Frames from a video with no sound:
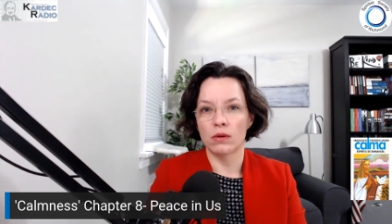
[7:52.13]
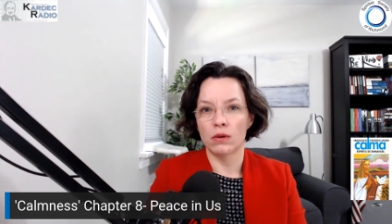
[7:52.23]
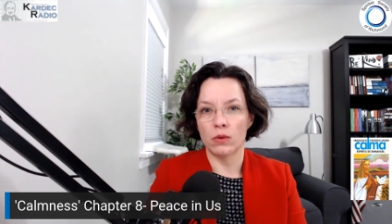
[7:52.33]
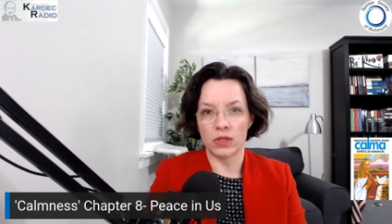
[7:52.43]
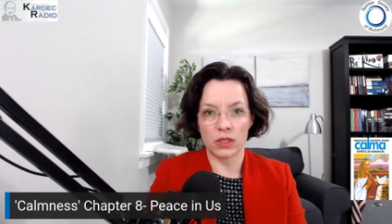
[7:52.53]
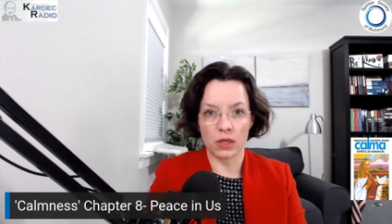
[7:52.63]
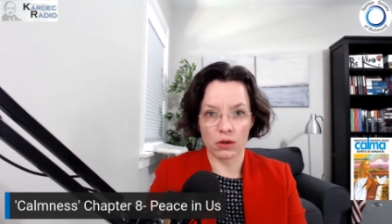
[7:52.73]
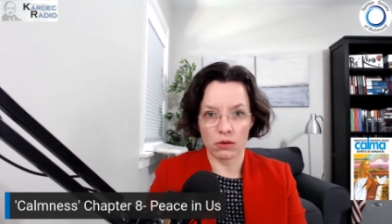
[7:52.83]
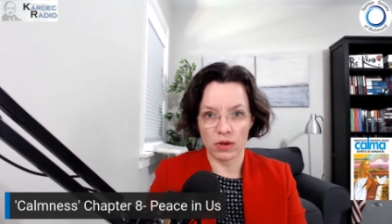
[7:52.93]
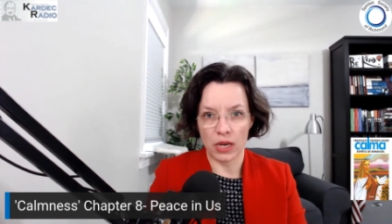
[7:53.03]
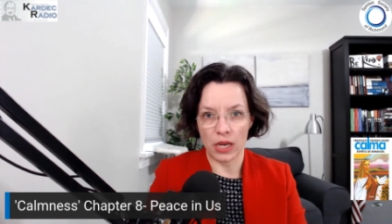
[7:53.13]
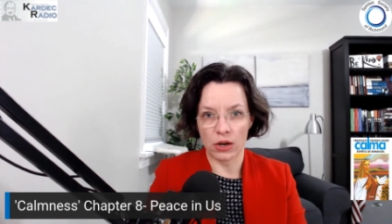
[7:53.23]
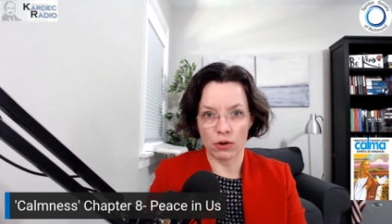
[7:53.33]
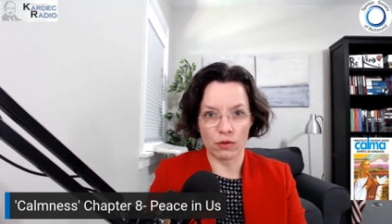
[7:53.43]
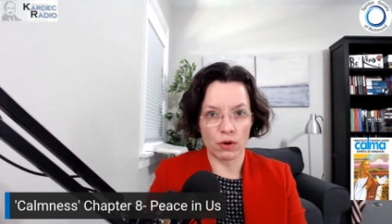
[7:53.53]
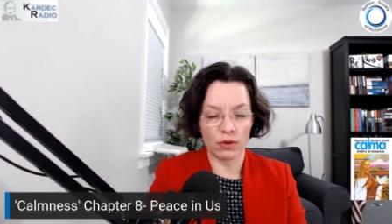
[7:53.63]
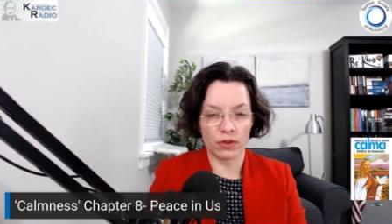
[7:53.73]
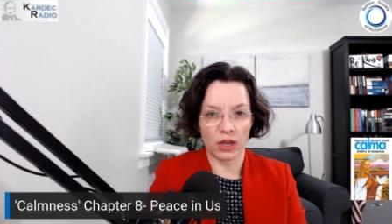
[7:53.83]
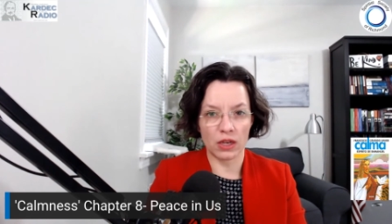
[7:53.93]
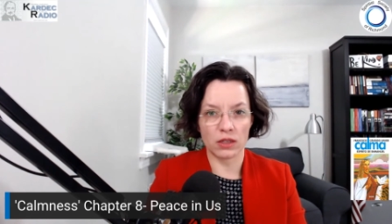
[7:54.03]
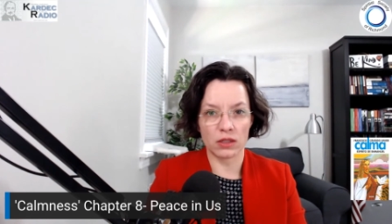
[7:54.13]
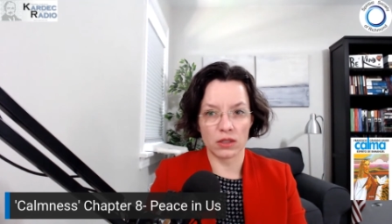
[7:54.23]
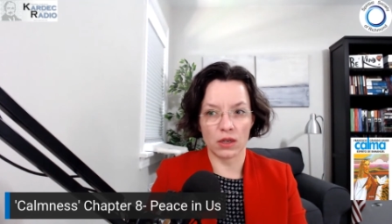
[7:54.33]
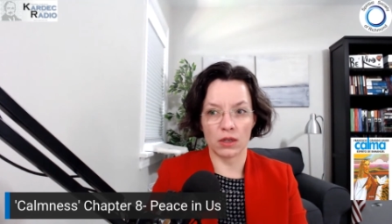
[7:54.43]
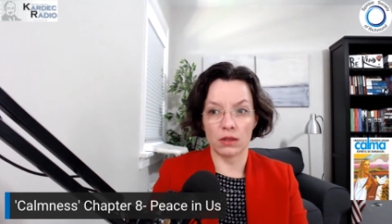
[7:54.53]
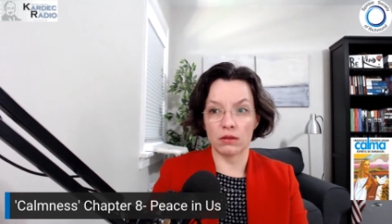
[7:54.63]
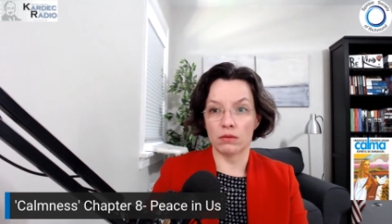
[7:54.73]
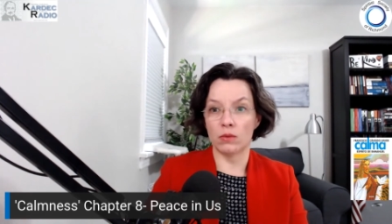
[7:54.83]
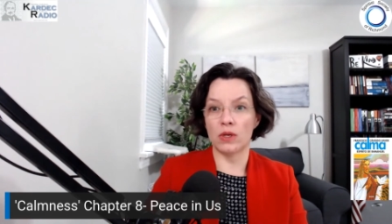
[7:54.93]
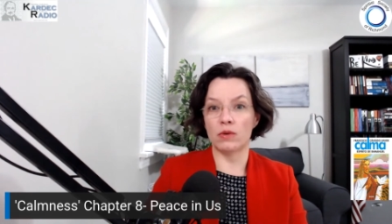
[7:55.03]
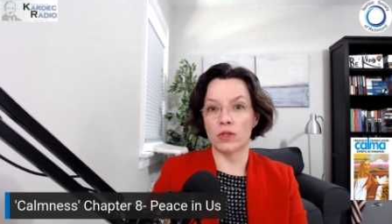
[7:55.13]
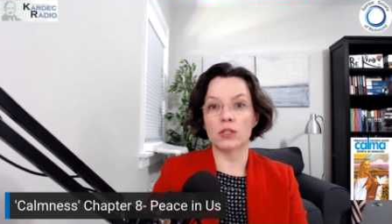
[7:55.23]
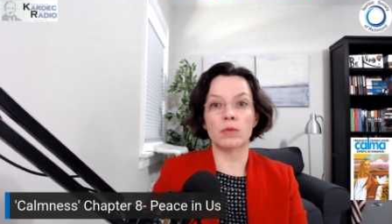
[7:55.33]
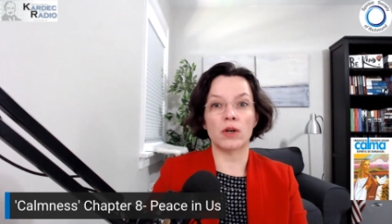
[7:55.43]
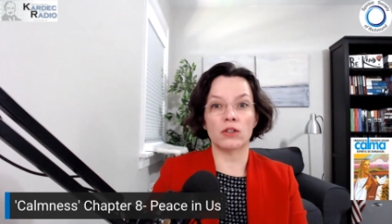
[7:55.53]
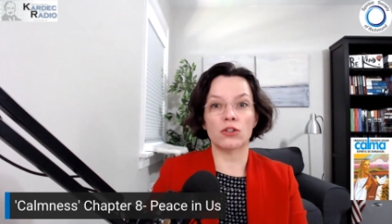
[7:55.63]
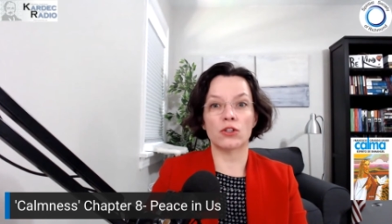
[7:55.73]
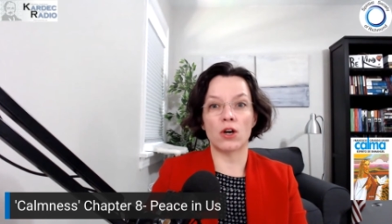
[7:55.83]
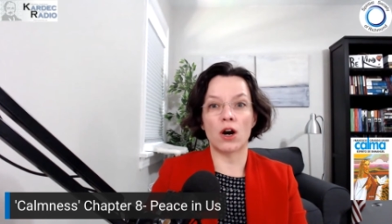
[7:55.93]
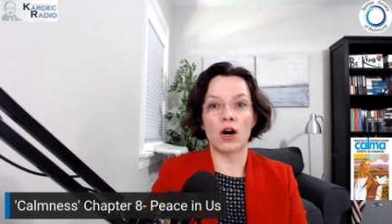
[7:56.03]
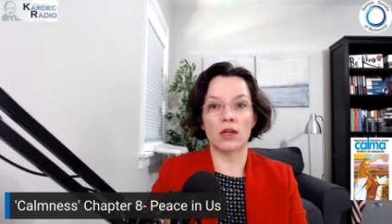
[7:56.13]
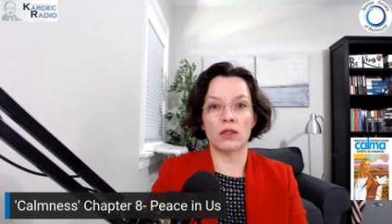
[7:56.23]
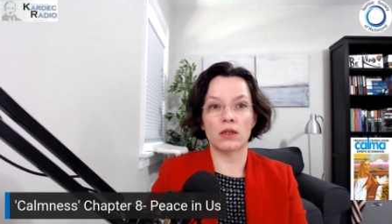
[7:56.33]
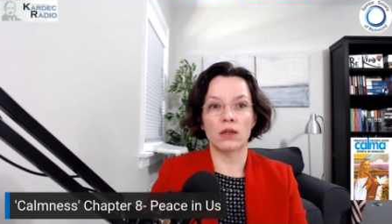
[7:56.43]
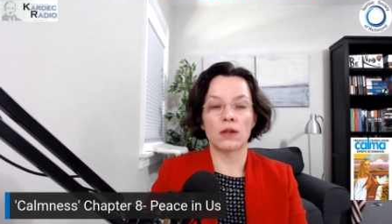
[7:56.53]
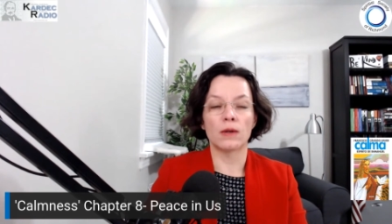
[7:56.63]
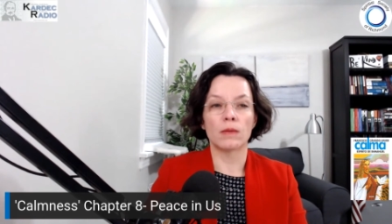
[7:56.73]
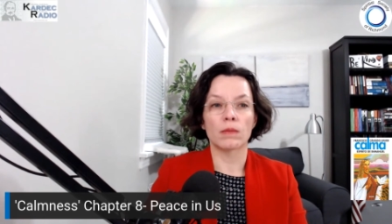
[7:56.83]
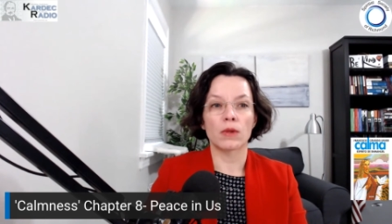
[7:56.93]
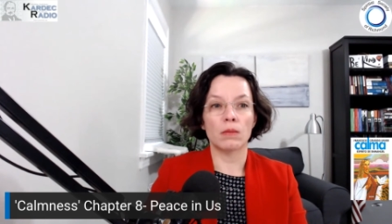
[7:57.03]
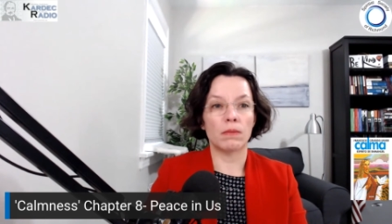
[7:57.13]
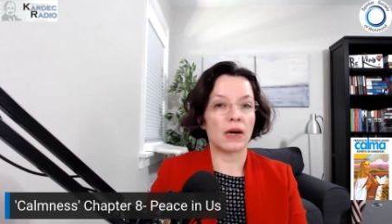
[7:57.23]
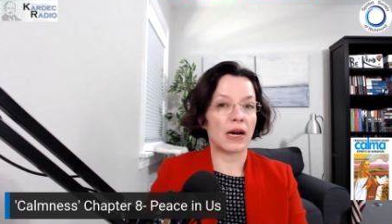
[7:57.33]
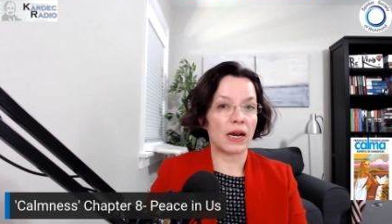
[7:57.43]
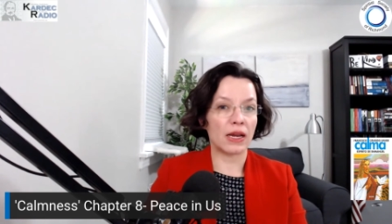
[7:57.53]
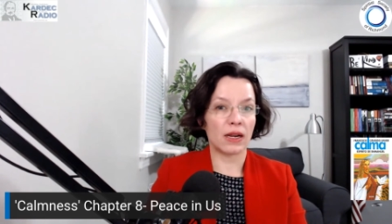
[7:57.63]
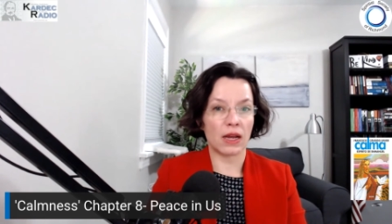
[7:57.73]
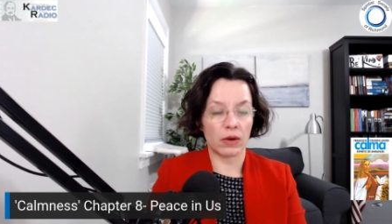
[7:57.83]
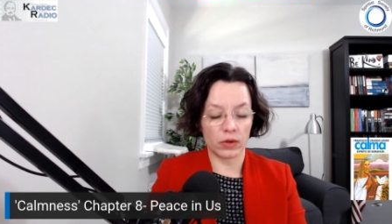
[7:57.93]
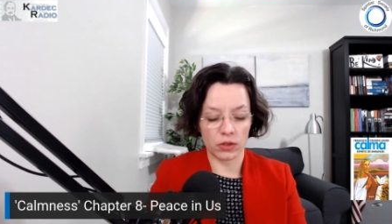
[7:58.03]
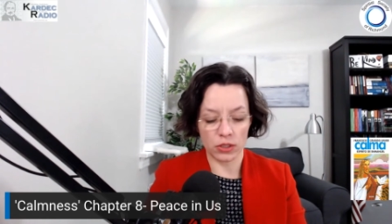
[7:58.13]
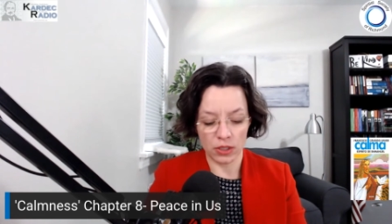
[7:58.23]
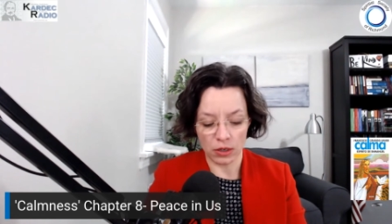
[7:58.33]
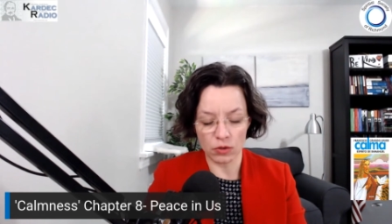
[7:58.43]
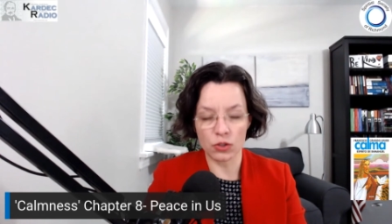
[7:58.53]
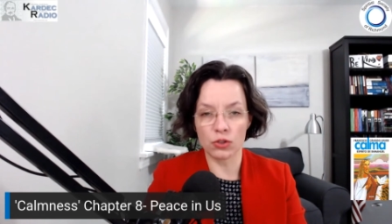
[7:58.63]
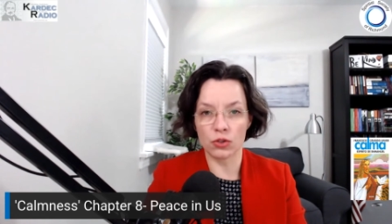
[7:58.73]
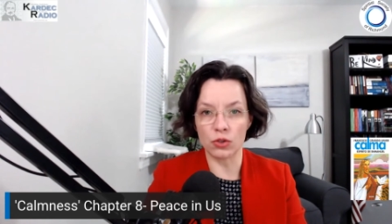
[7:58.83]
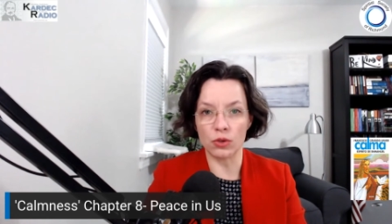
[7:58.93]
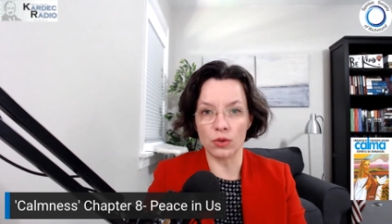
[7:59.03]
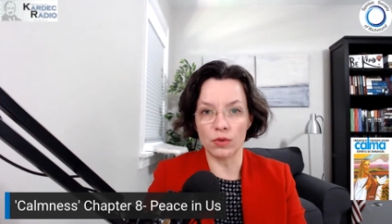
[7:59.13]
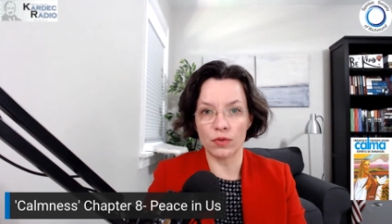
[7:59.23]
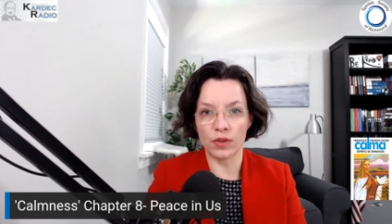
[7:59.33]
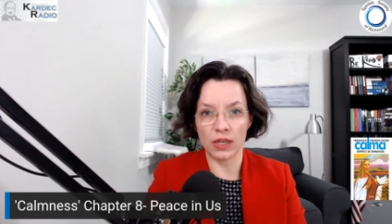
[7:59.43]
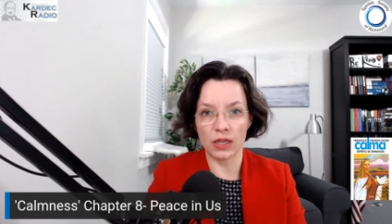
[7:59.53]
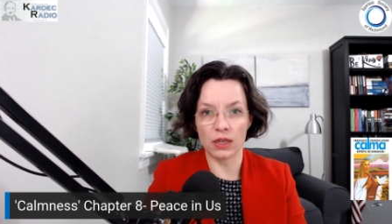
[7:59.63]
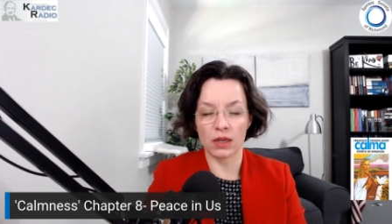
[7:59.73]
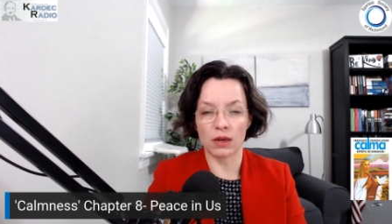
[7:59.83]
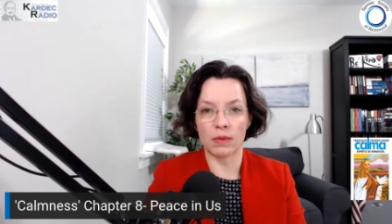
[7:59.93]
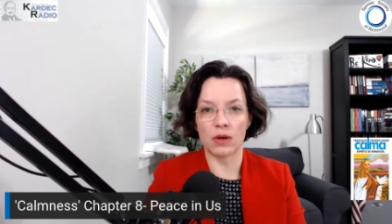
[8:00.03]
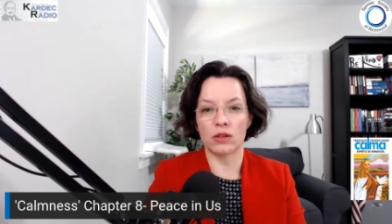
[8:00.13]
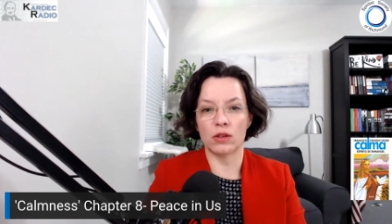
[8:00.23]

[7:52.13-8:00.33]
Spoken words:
who is the creator of all things. And we respond to God by allowing ourselves to think about the